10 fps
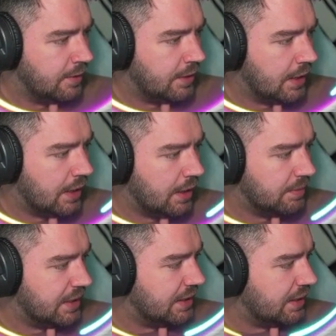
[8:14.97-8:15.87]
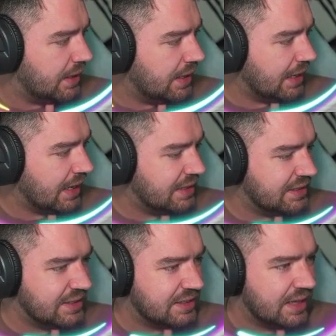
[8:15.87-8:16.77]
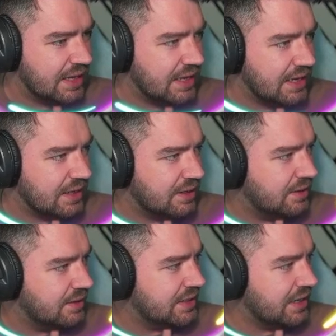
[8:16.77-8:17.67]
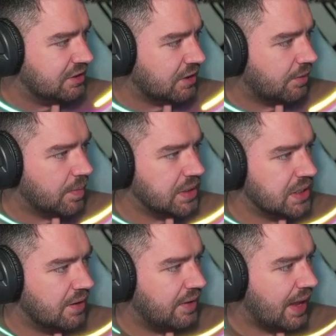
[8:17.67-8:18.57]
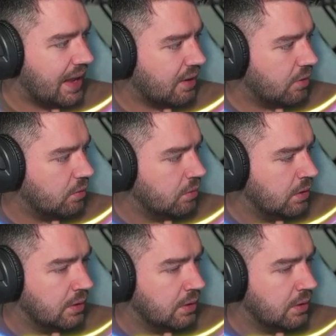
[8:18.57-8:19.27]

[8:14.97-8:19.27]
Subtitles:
And again, this is the city just from another angle.